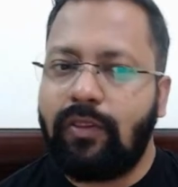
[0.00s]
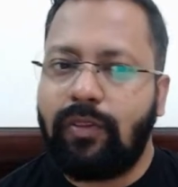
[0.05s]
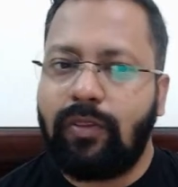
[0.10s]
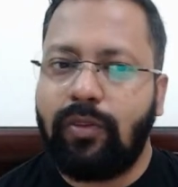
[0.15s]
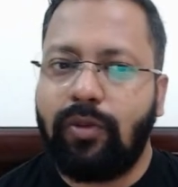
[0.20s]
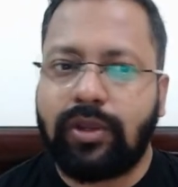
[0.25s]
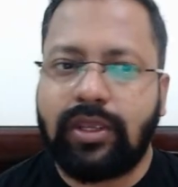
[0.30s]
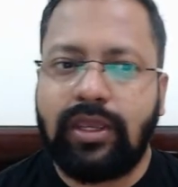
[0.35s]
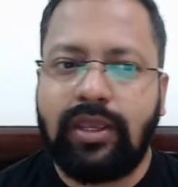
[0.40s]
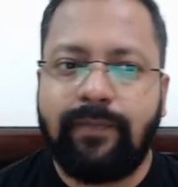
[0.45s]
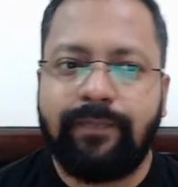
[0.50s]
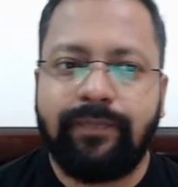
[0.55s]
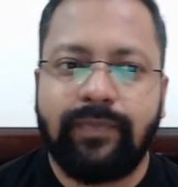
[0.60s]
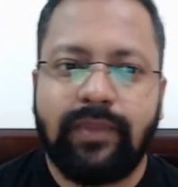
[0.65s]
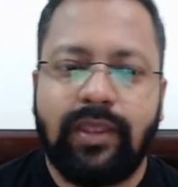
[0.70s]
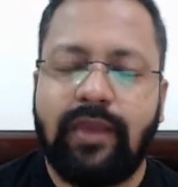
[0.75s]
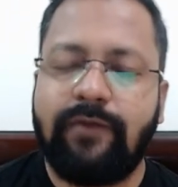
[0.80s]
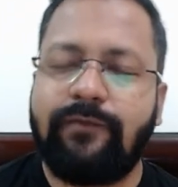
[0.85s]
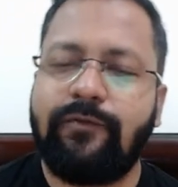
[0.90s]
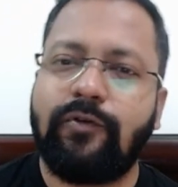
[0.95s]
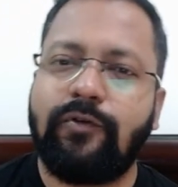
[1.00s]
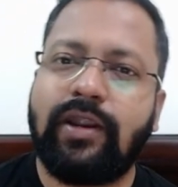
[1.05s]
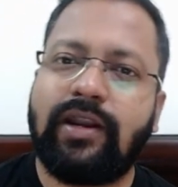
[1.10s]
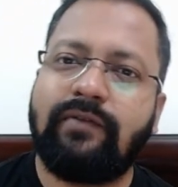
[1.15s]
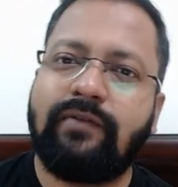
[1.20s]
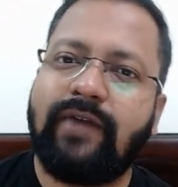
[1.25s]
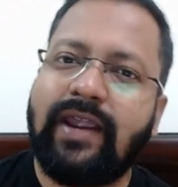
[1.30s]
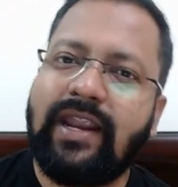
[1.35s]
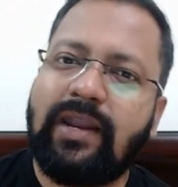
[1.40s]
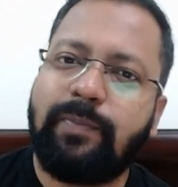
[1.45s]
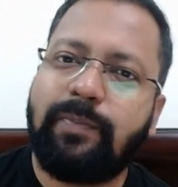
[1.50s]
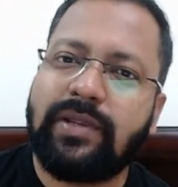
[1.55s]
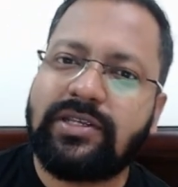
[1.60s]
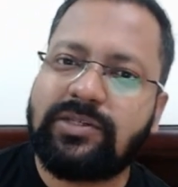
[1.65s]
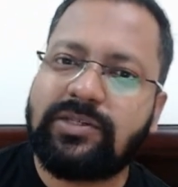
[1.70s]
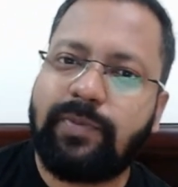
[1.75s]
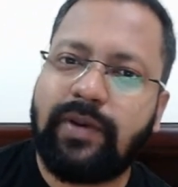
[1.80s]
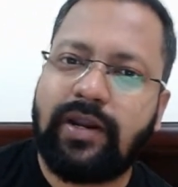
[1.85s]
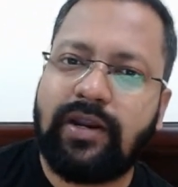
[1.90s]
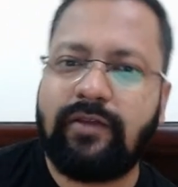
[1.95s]
Okay, if you get white
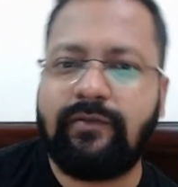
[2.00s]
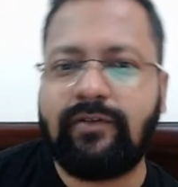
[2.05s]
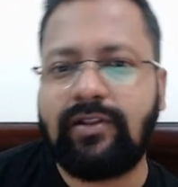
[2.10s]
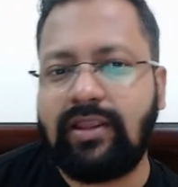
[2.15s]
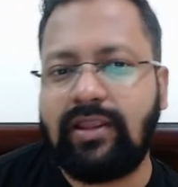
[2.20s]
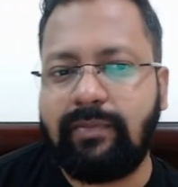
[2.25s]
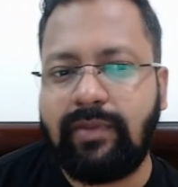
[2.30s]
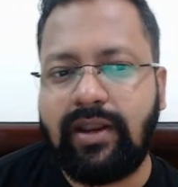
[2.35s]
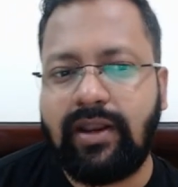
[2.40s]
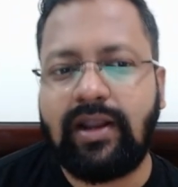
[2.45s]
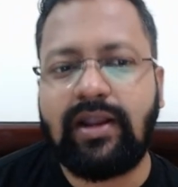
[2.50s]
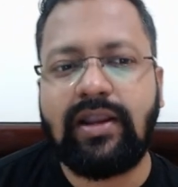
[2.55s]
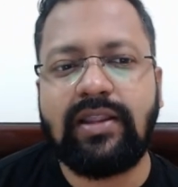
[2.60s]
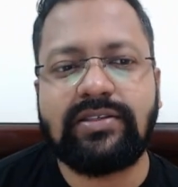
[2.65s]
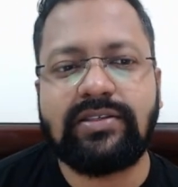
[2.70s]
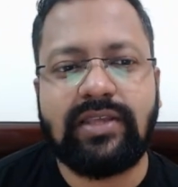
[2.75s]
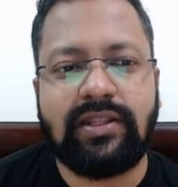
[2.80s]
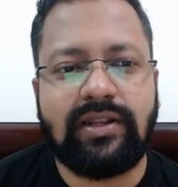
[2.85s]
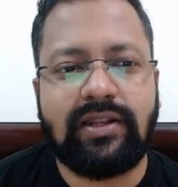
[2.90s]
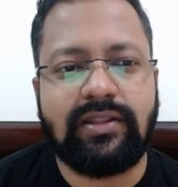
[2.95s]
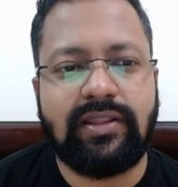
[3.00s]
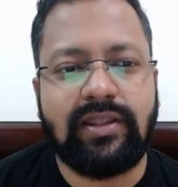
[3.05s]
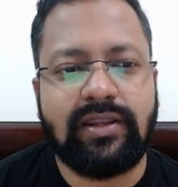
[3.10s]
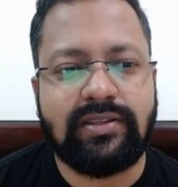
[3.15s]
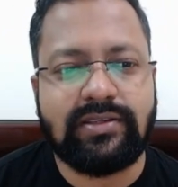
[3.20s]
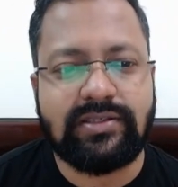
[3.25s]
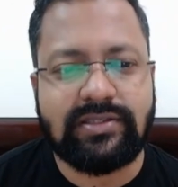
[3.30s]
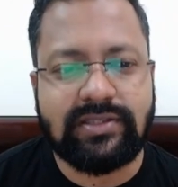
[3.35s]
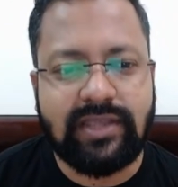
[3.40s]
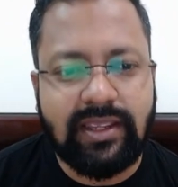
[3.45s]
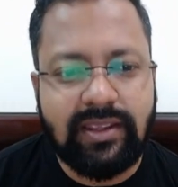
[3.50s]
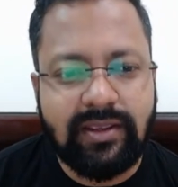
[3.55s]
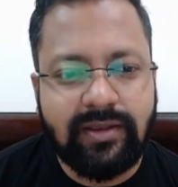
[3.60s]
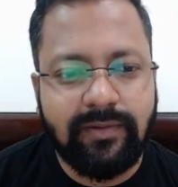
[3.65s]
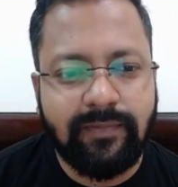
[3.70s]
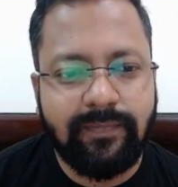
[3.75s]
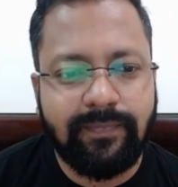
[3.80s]
precipitate, you will immediately say that there is zinc.